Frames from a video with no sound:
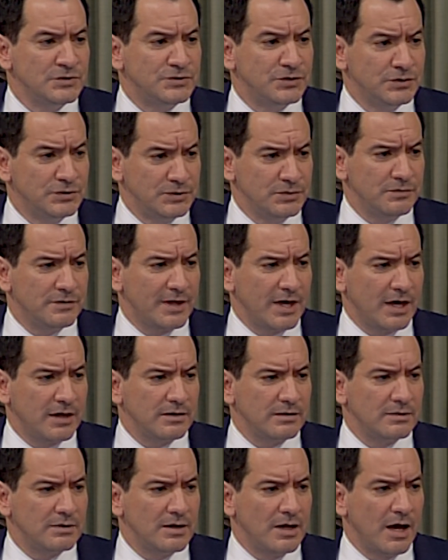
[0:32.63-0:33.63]
To do
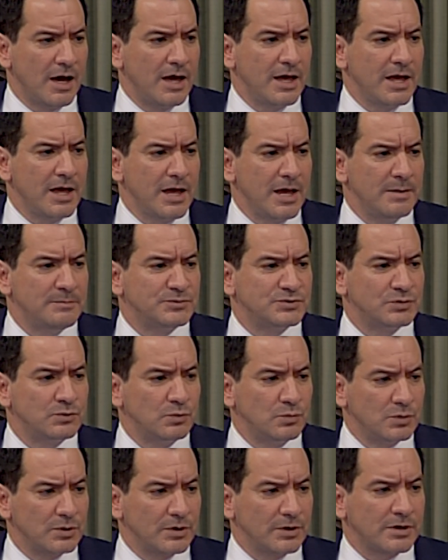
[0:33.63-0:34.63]
that, I aim
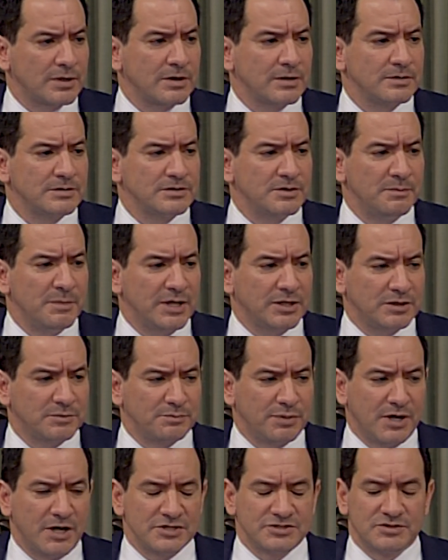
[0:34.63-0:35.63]
to work to make
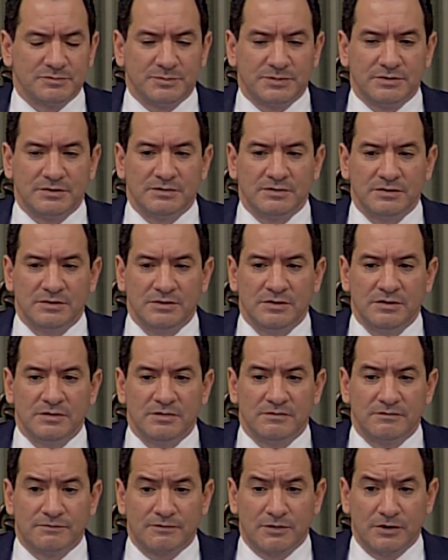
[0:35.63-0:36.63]
it possible
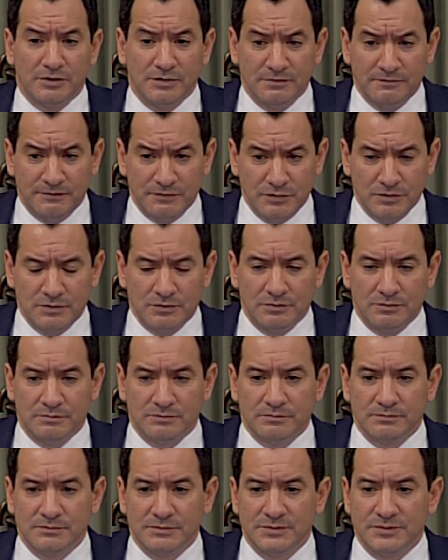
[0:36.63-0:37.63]
for all of you
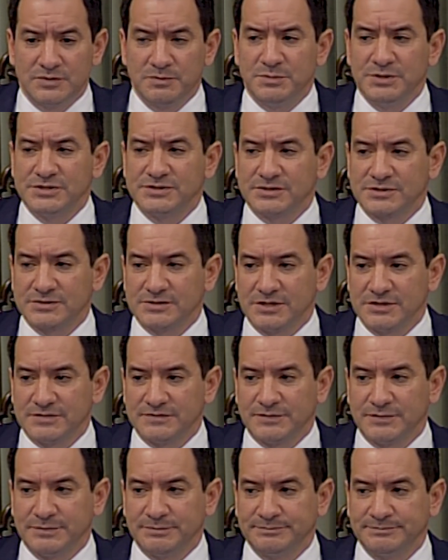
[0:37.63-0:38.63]
to be
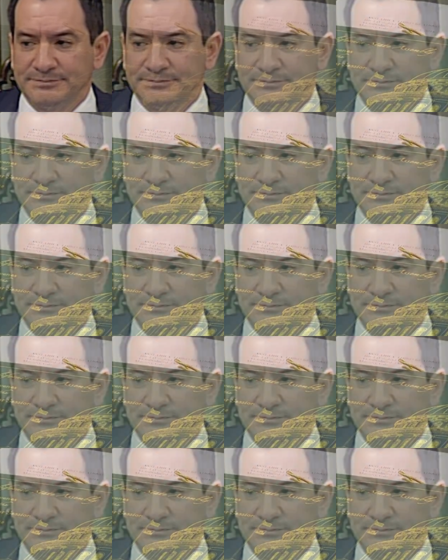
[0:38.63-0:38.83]
successful.